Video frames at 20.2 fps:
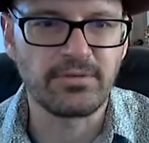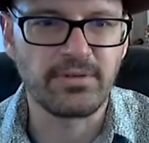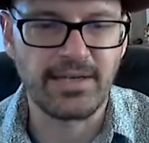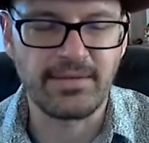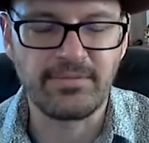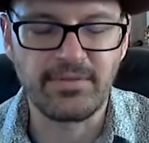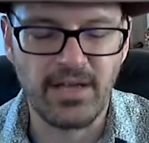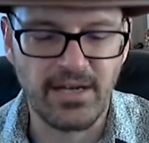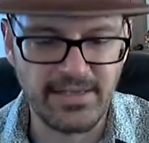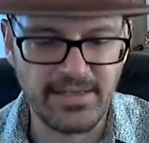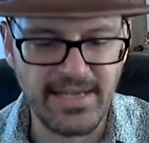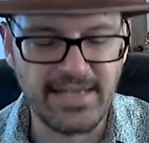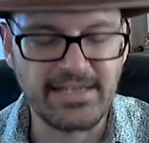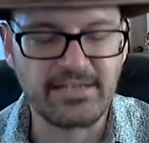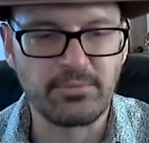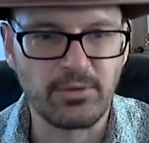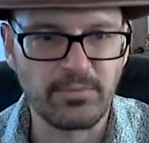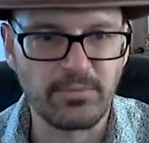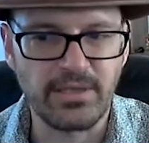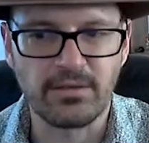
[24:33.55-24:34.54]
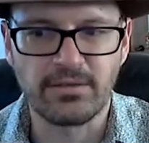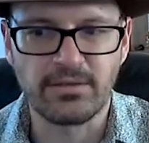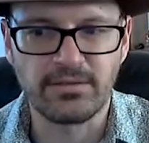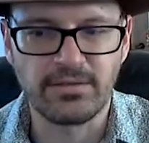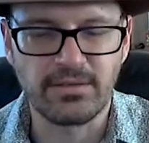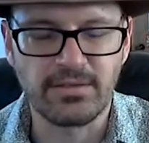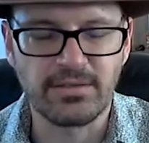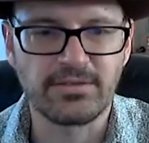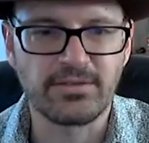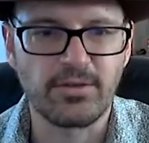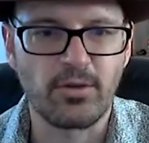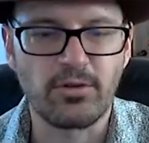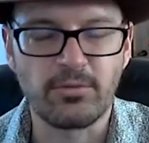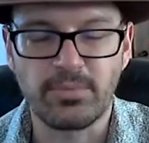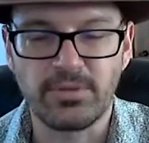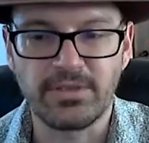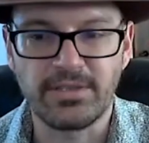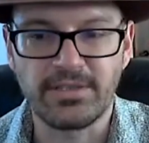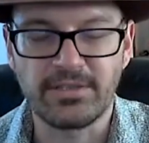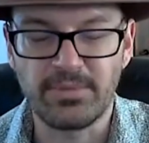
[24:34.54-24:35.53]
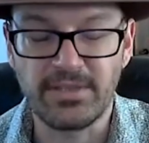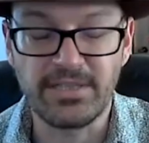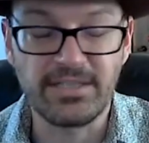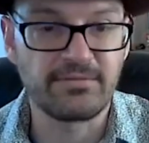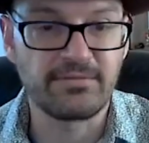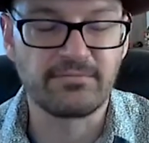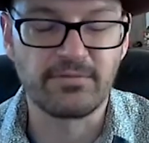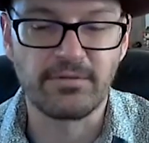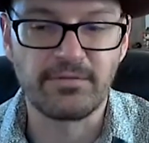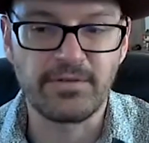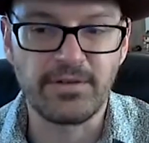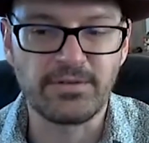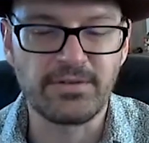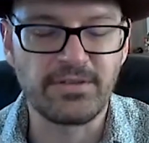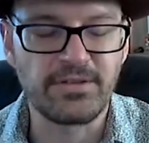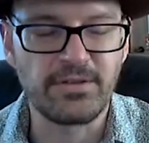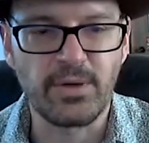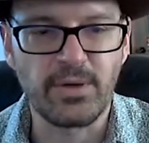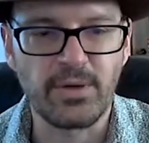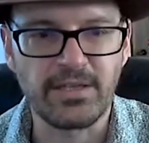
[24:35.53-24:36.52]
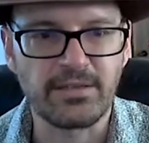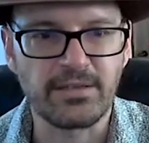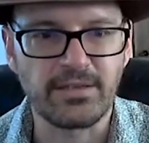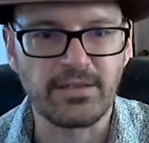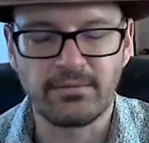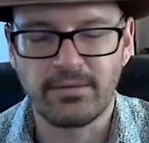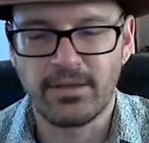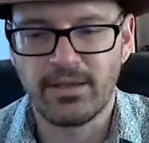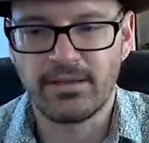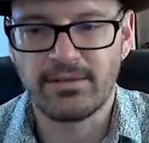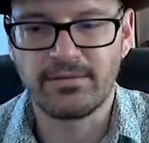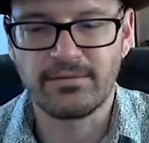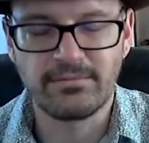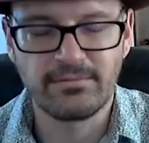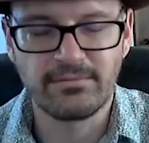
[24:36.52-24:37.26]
I even got a decibel meter to show the police. Police refused to do anything. And